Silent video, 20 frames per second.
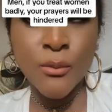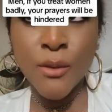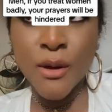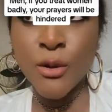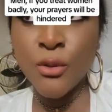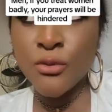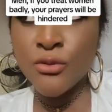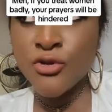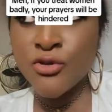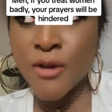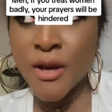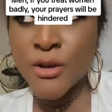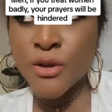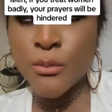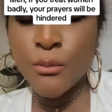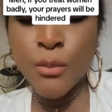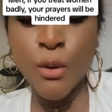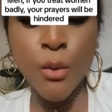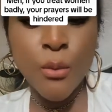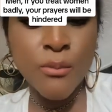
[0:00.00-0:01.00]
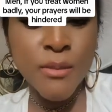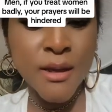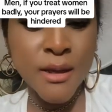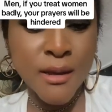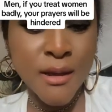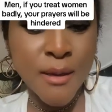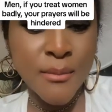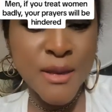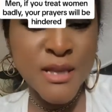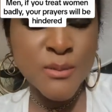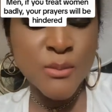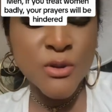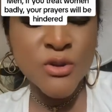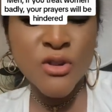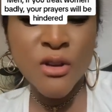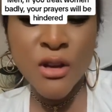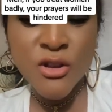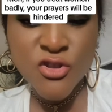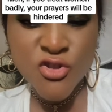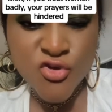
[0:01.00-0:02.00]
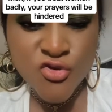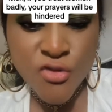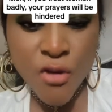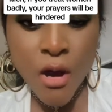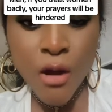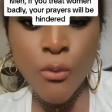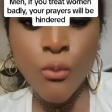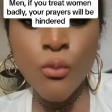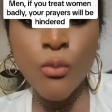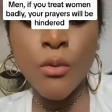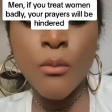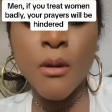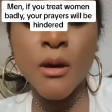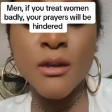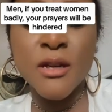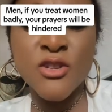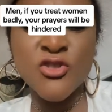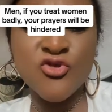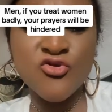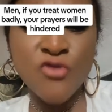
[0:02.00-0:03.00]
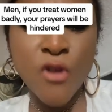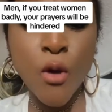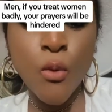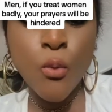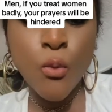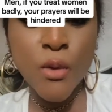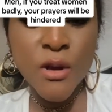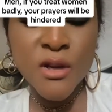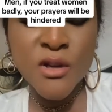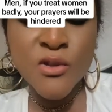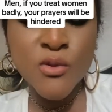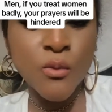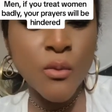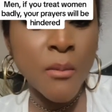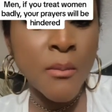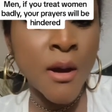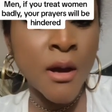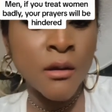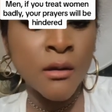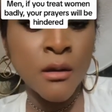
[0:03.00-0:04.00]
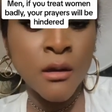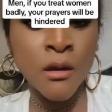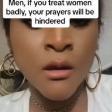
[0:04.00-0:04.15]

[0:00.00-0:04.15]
when you try to browbeat them, especially a strong woman, a strong-willed woman,